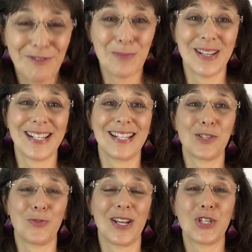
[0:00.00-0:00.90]
for Monday
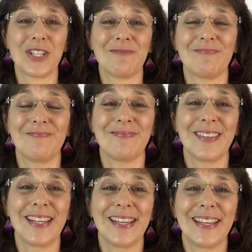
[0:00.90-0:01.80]
Inspiration.
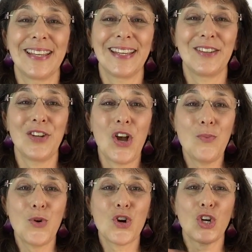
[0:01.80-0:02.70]

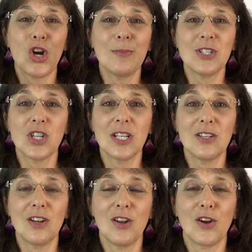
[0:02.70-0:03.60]
No more garbage
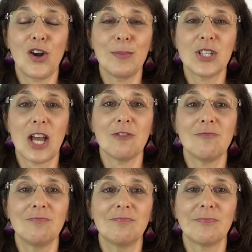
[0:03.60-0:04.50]
in, garbage out.
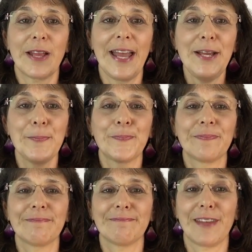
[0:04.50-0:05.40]
Okay?
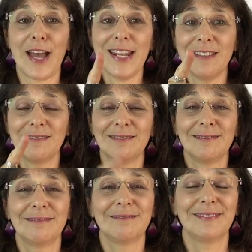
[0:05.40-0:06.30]
Got it?
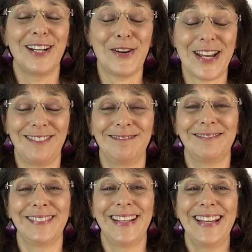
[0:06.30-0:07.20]
All right.
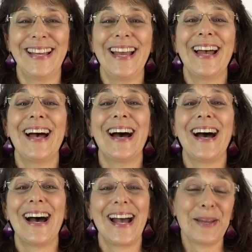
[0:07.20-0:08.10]

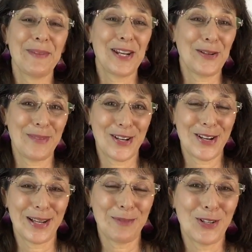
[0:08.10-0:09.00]
I am Nina
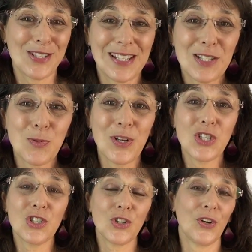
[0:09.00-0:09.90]
Amir. I'm known as the
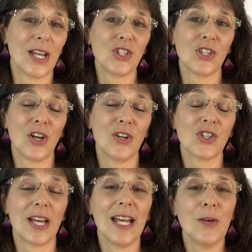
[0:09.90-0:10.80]
Inspiration to Creation
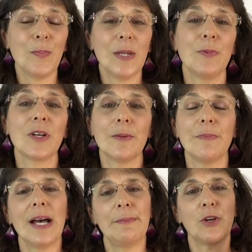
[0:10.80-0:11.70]
Coach. I help people
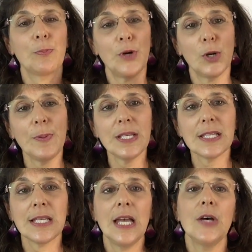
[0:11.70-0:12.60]
combine their
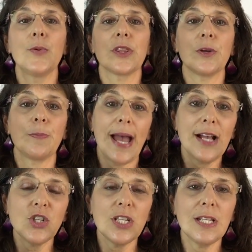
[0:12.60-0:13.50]
purpose with their
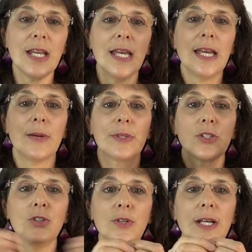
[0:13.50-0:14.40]
passion. And when the
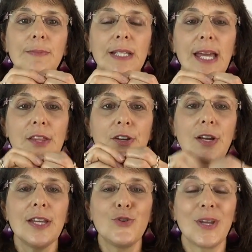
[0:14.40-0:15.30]
two come
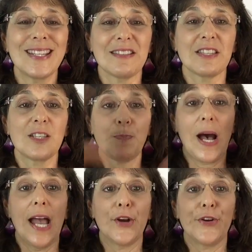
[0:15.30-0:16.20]
together, you get
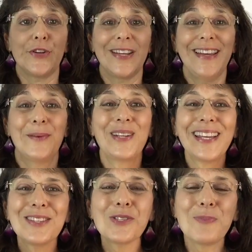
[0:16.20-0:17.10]
inspired. When you
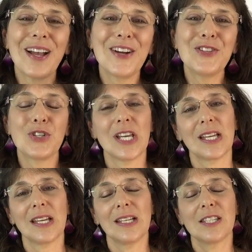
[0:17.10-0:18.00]
get inspired, you
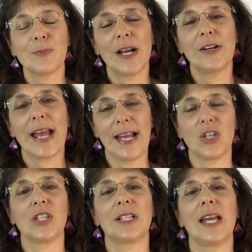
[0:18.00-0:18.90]
take inspired
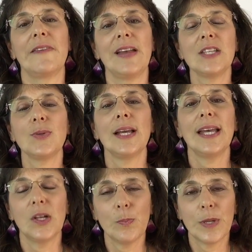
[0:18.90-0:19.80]
action. And that's what I
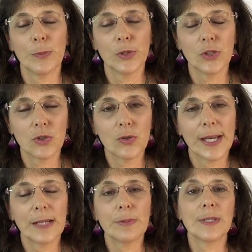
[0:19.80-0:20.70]
help people do.
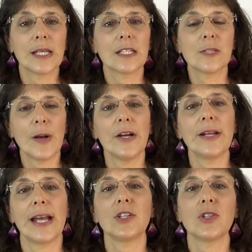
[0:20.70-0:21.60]
I help them take
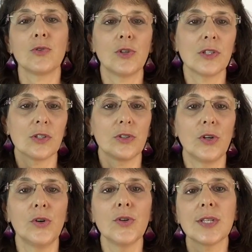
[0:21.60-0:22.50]
inspired action towards their
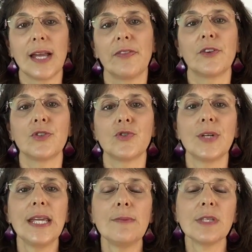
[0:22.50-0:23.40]
goals and their
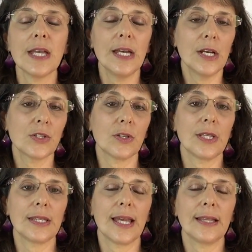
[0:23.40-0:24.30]
dreams so
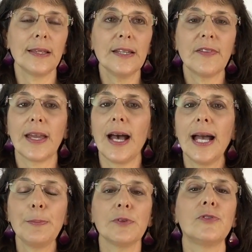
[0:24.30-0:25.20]
that they live a
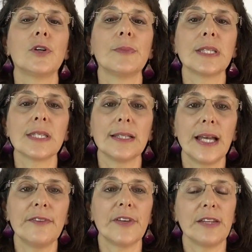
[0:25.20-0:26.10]
high performance
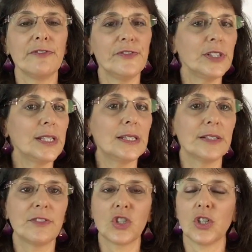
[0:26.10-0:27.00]
life, a fully
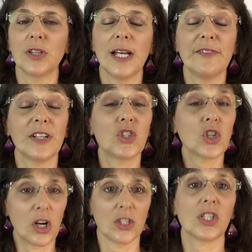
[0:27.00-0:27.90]
lived life, a
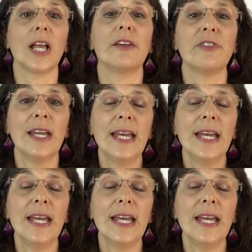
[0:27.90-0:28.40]
charged life.